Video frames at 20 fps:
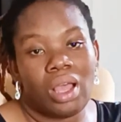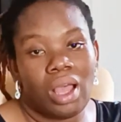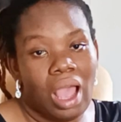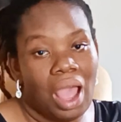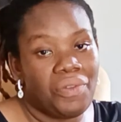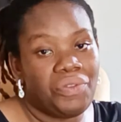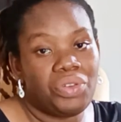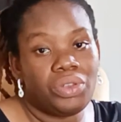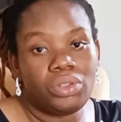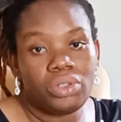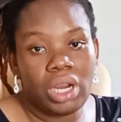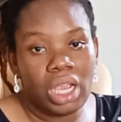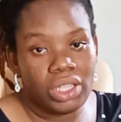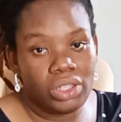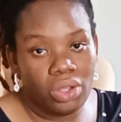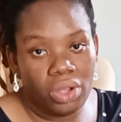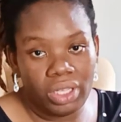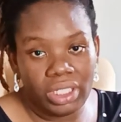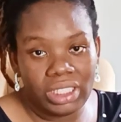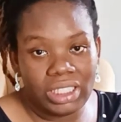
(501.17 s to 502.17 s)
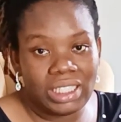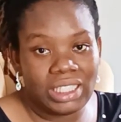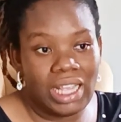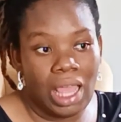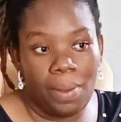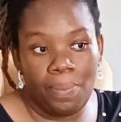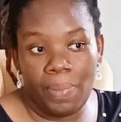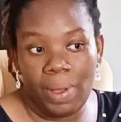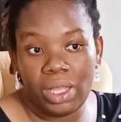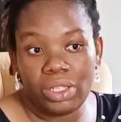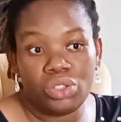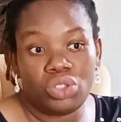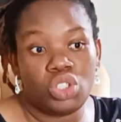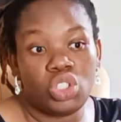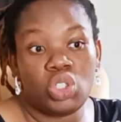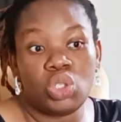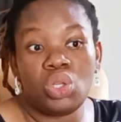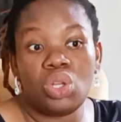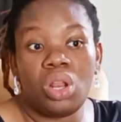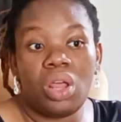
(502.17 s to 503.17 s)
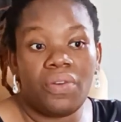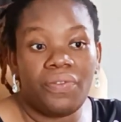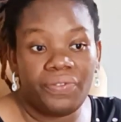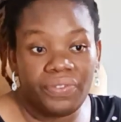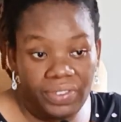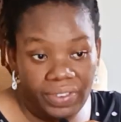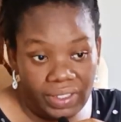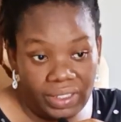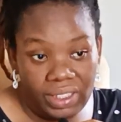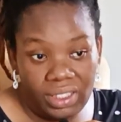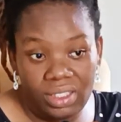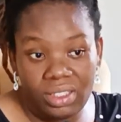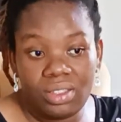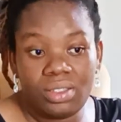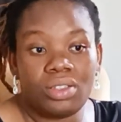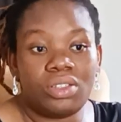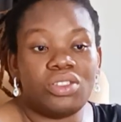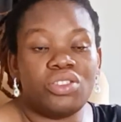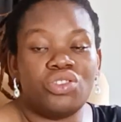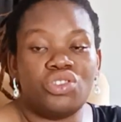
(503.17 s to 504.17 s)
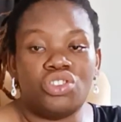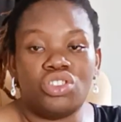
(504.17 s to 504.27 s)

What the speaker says: Have you tried Huggies diaper? Do you love it?